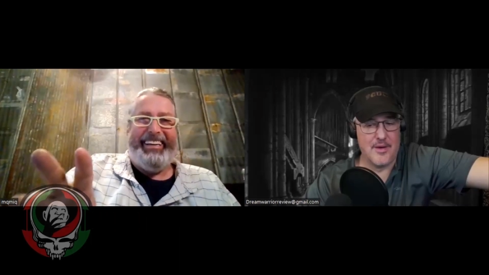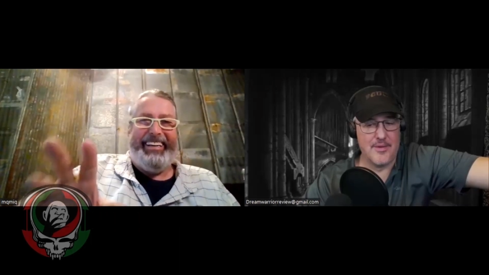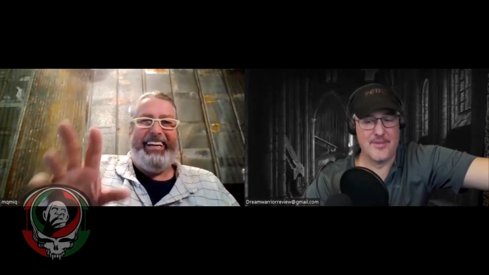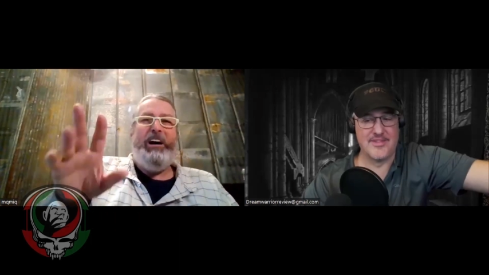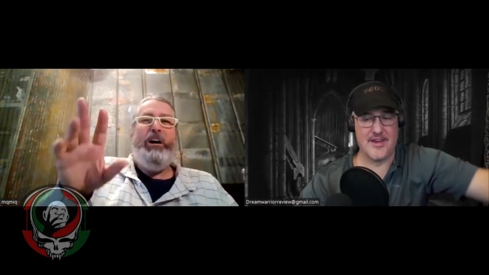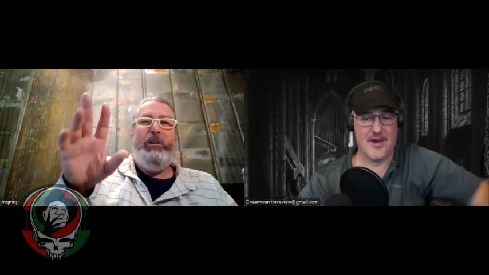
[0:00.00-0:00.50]
Speaker 1: oh, he
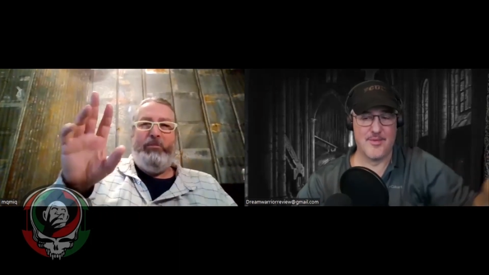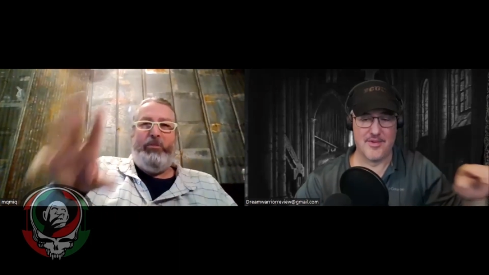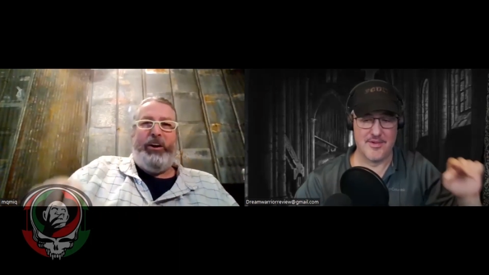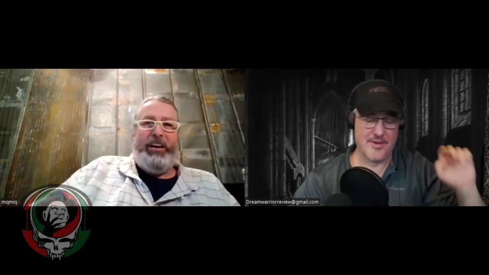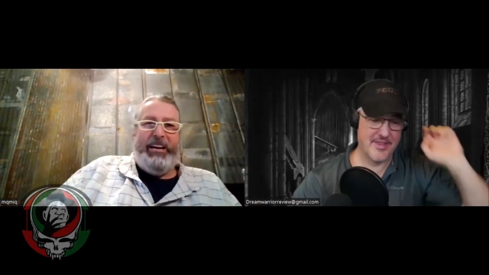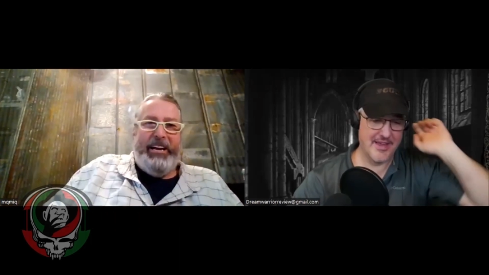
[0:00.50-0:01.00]
was terrible.
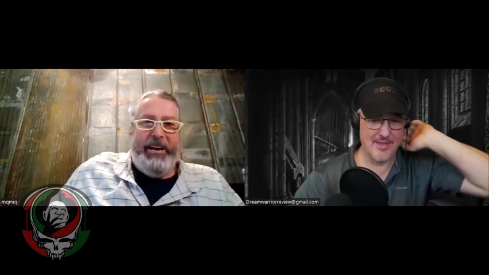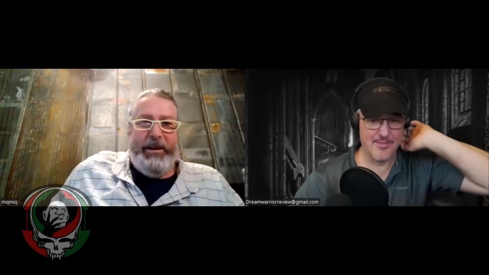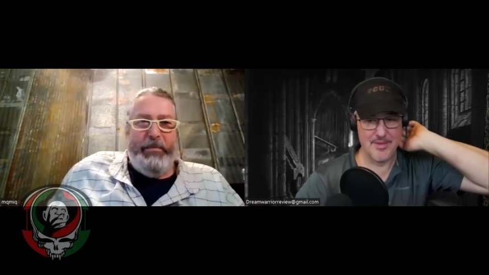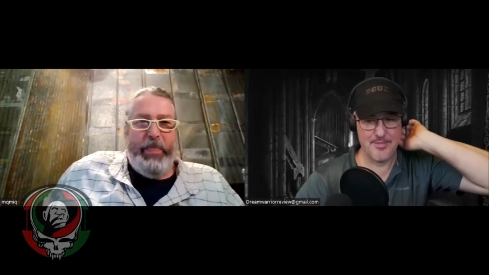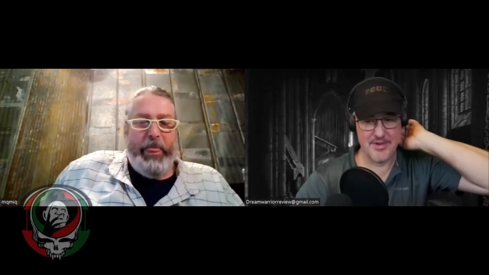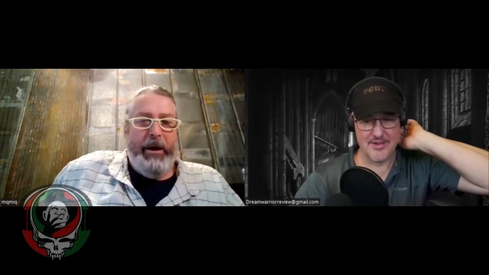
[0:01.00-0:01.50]
Oh, the guy that
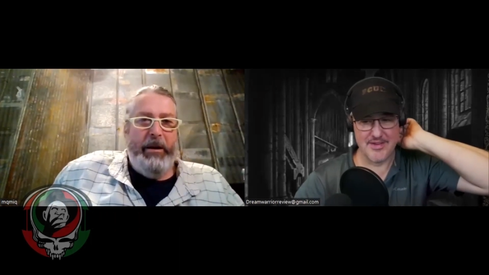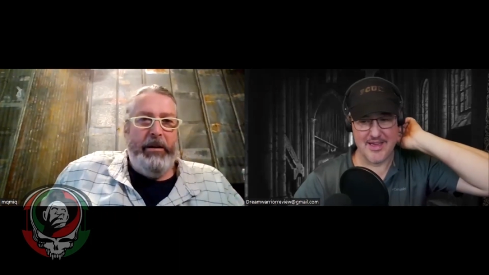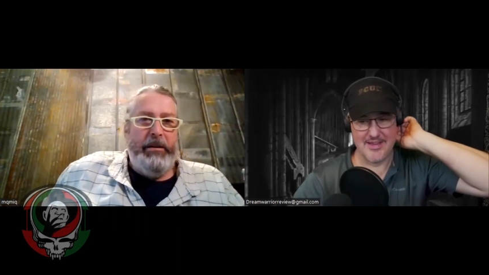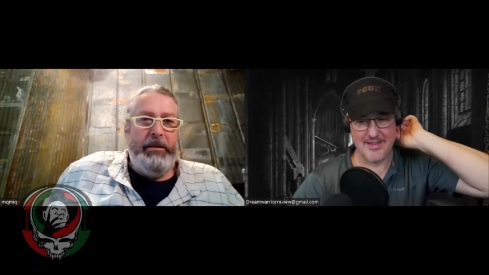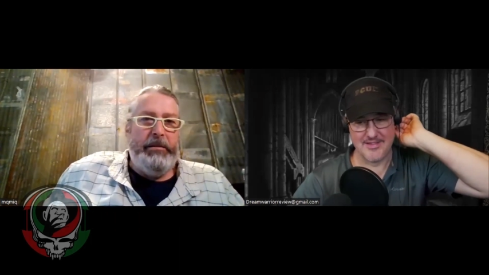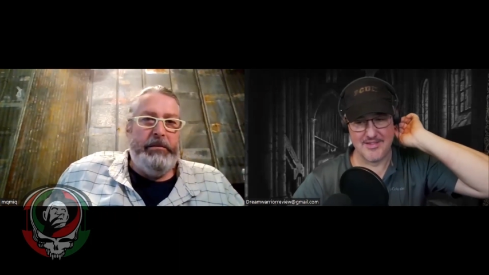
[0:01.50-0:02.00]
played Bill. Yeah,
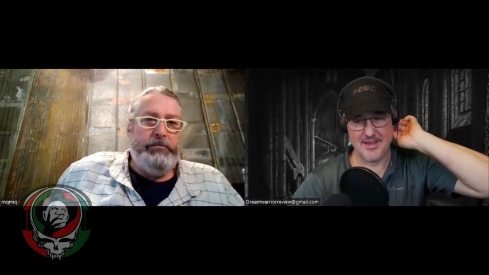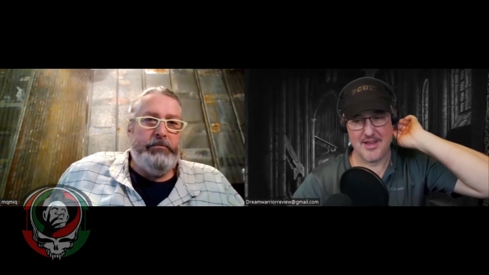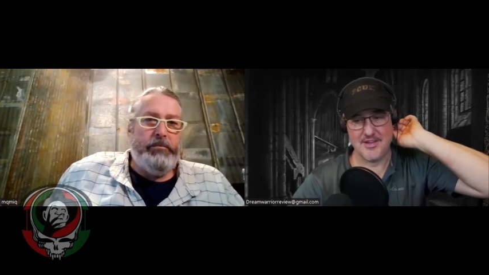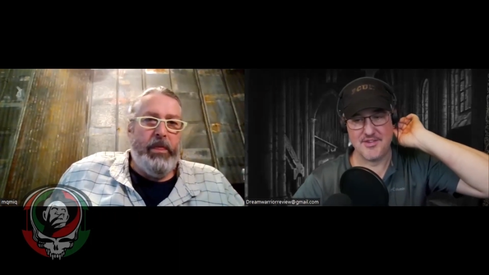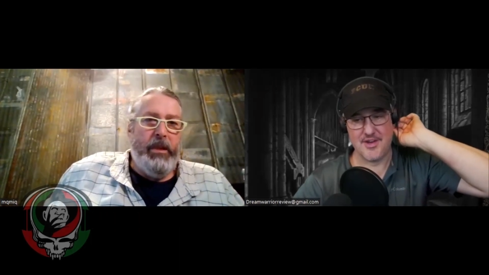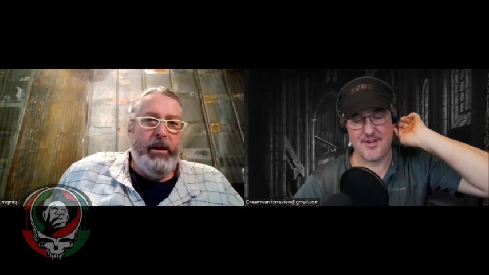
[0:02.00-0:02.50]
that's uh,
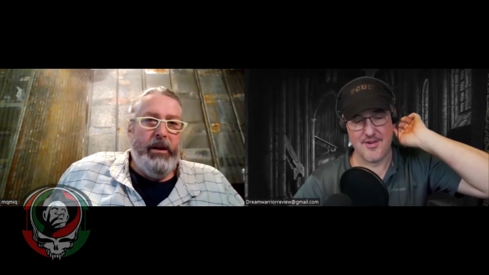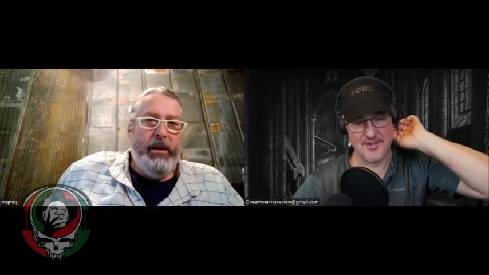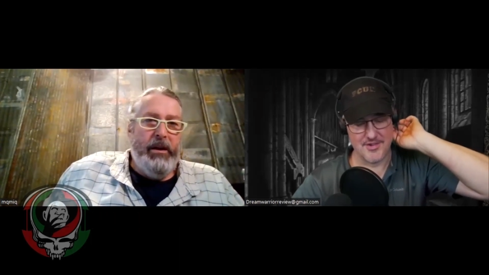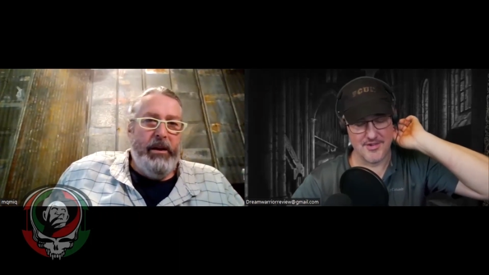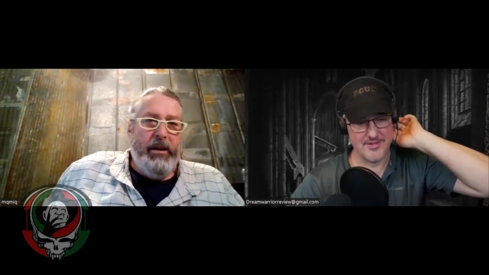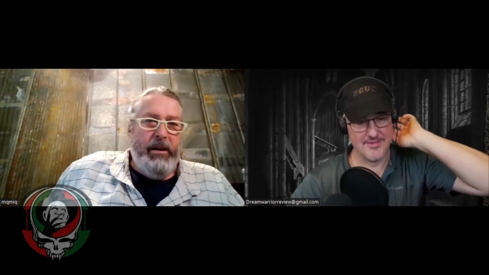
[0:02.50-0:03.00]
John
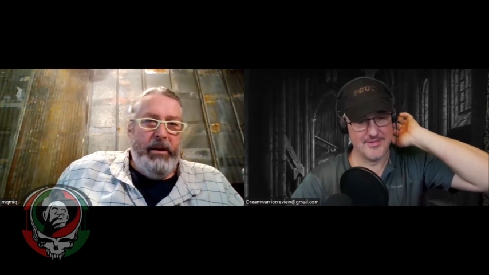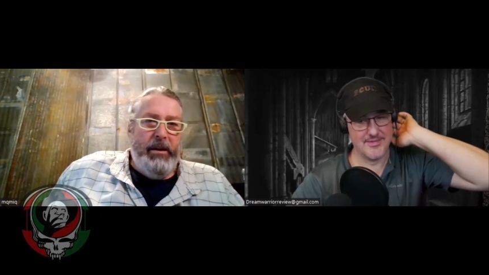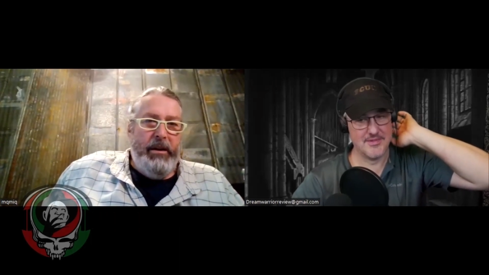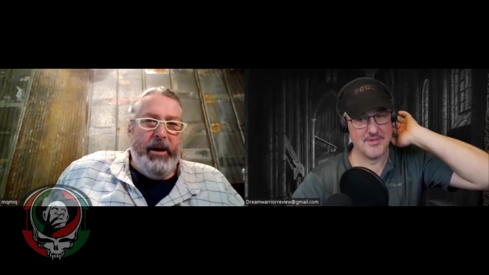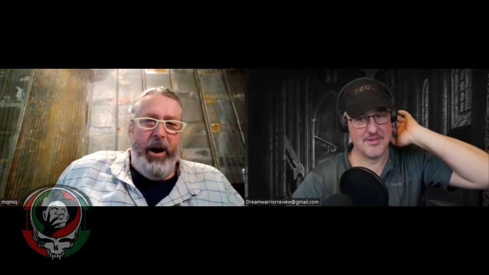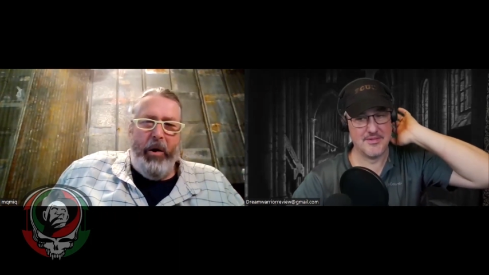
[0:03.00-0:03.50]
Archer.
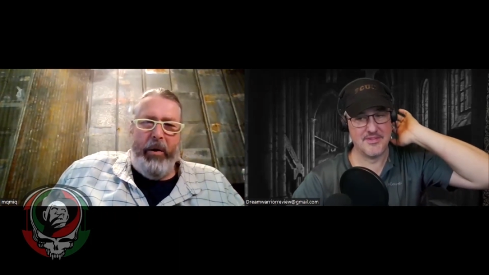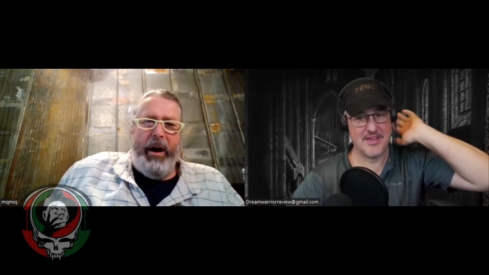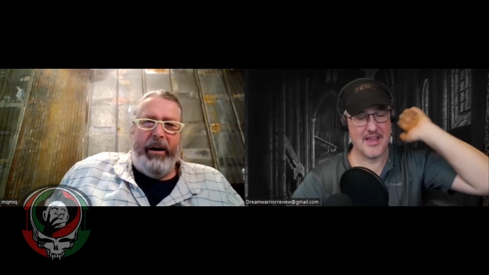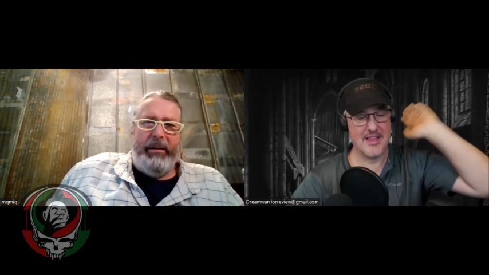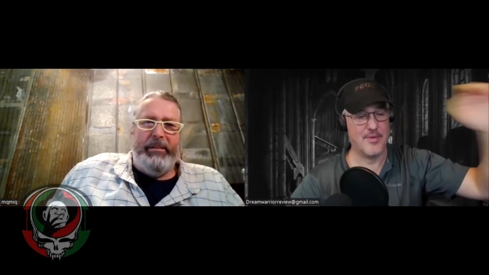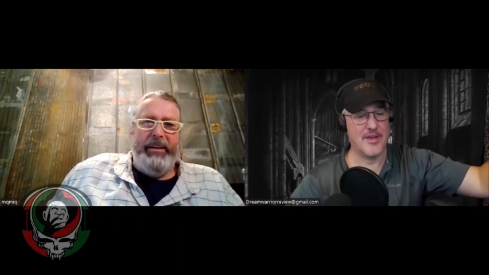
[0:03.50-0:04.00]
Oh, was yeah, the guy
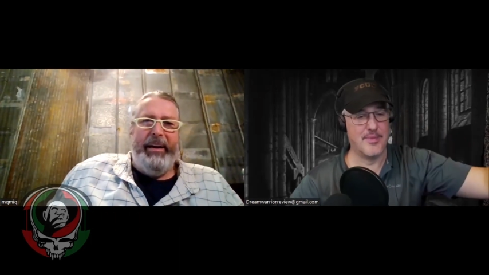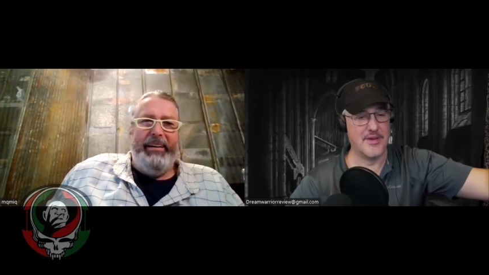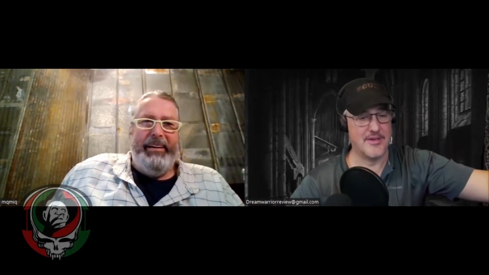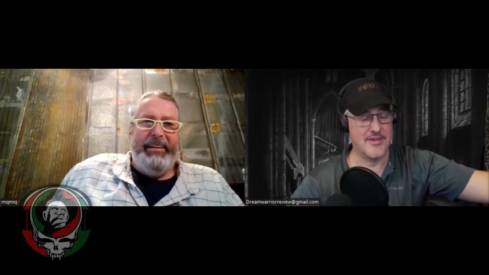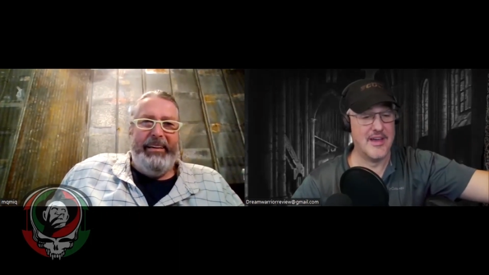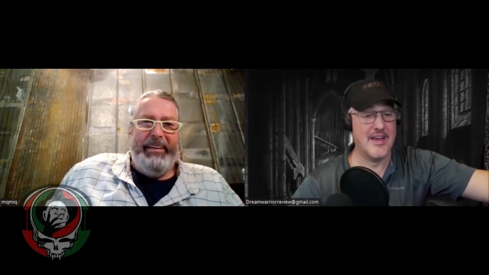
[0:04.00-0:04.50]
that played yeah.
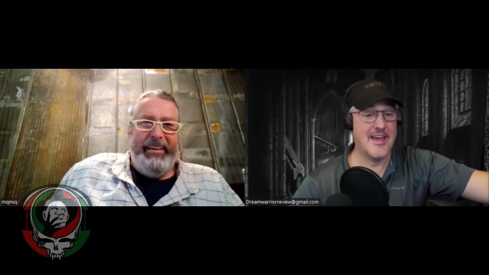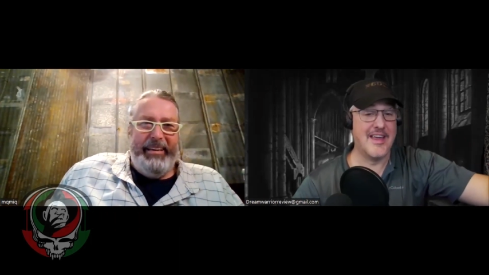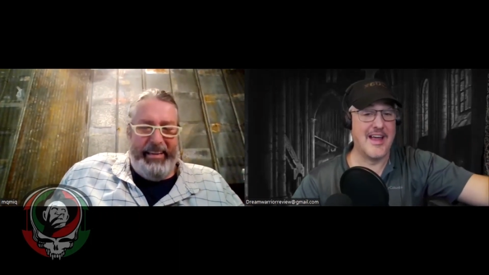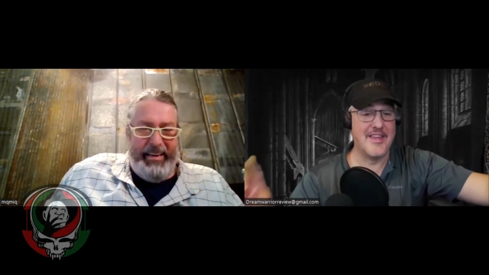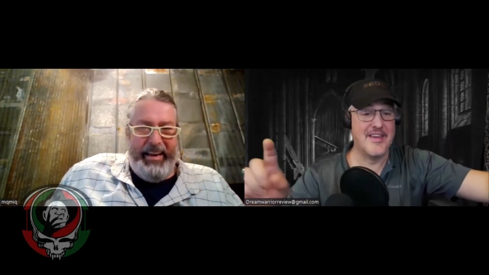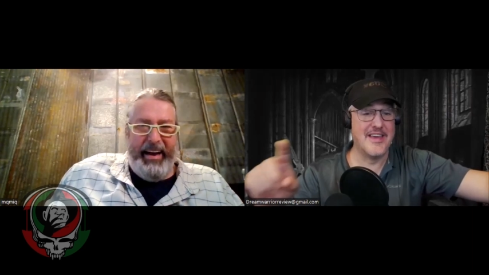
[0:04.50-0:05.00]
Bill, and
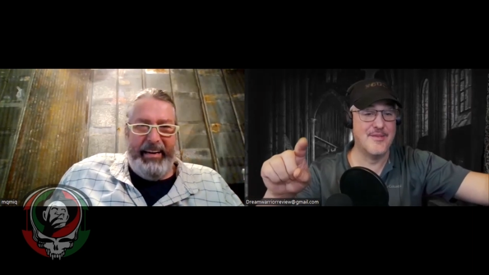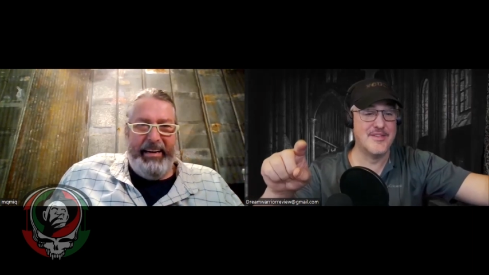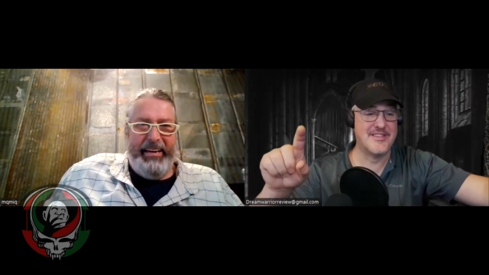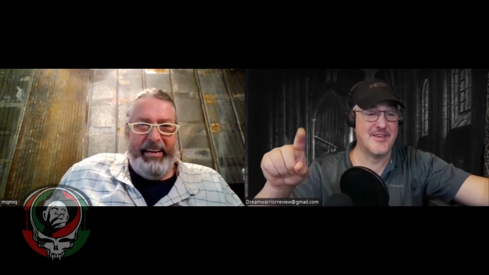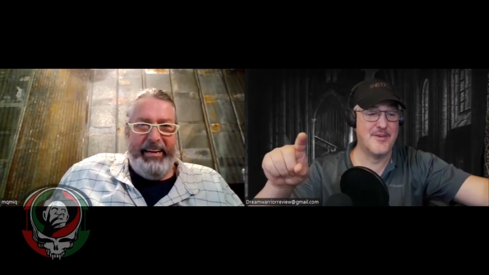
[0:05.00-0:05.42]
I think yeah. he was